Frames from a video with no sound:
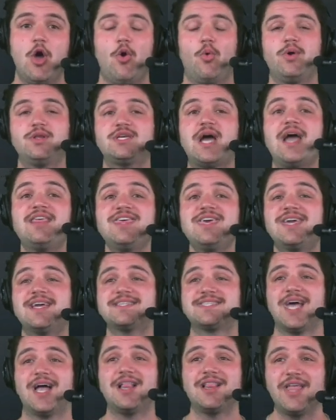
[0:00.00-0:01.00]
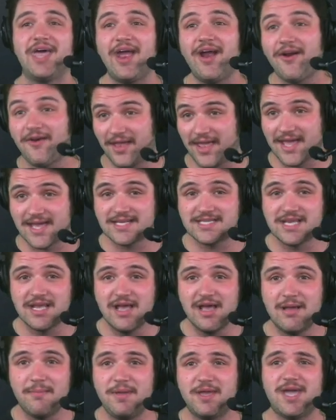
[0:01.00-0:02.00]
which I think is hilarious
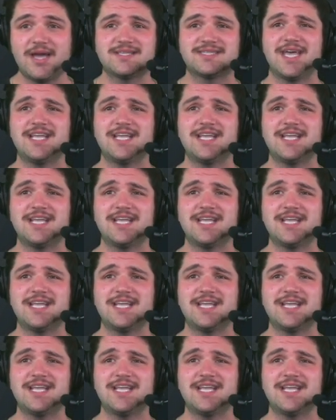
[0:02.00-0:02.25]
because,